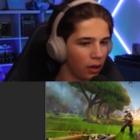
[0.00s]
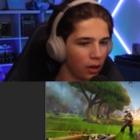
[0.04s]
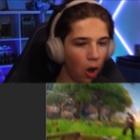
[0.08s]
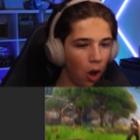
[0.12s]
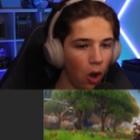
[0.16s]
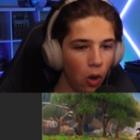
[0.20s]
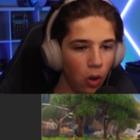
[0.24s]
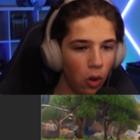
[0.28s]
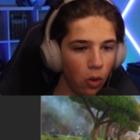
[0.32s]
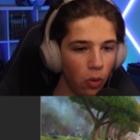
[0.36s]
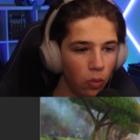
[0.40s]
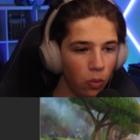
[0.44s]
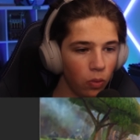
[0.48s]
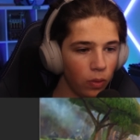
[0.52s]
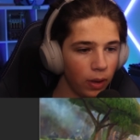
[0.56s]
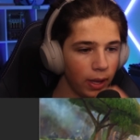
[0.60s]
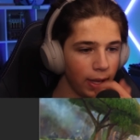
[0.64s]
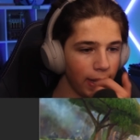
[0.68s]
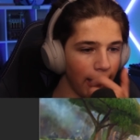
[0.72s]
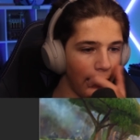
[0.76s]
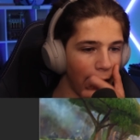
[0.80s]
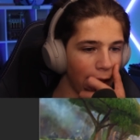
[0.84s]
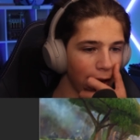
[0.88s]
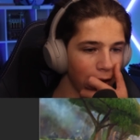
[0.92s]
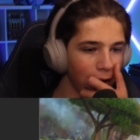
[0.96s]
Oh,
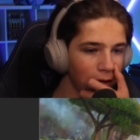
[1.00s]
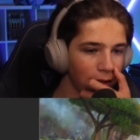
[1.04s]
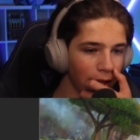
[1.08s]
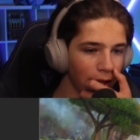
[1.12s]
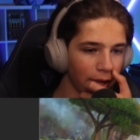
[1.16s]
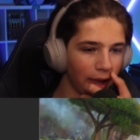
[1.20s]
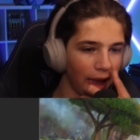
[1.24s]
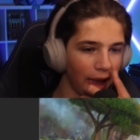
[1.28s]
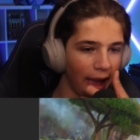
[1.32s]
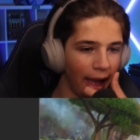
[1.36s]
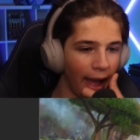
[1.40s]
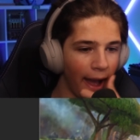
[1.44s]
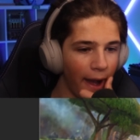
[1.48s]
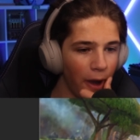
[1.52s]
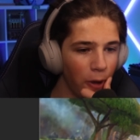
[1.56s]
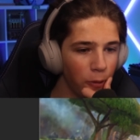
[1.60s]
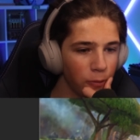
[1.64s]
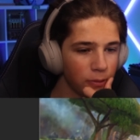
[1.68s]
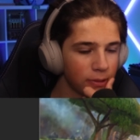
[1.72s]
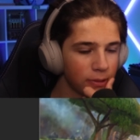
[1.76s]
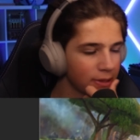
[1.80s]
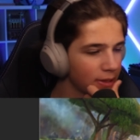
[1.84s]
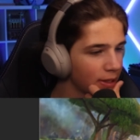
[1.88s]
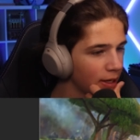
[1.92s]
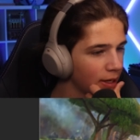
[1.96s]
it added like a
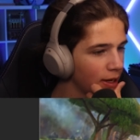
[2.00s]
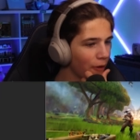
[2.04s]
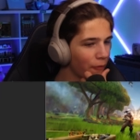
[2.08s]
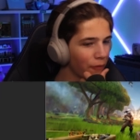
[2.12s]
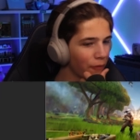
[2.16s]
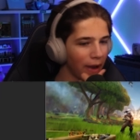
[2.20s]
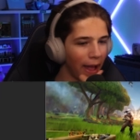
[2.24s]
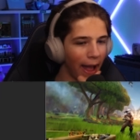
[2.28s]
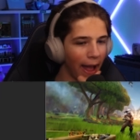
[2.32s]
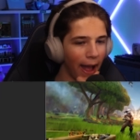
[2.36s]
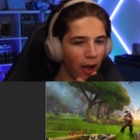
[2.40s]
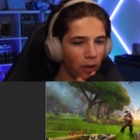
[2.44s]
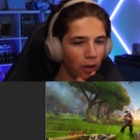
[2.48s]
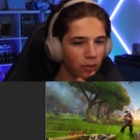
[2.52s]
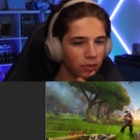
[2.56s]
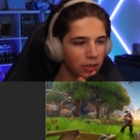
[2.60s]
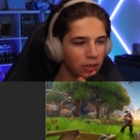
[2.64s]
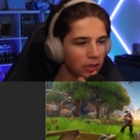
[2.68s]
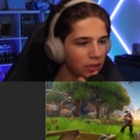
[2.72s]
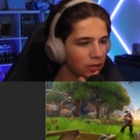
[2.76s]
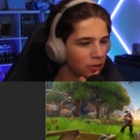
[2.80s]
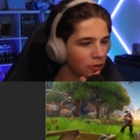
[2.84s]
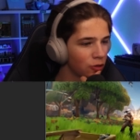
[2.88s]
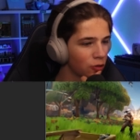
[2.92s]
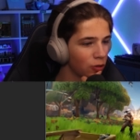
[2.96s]
house, different
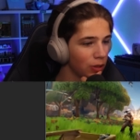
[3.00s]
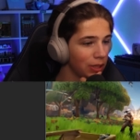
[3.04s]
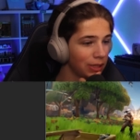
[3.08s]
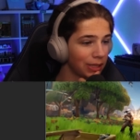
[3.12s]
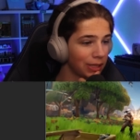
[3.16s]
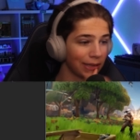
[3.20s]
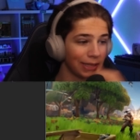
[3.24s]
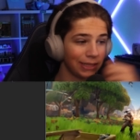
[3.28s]
houses, trees.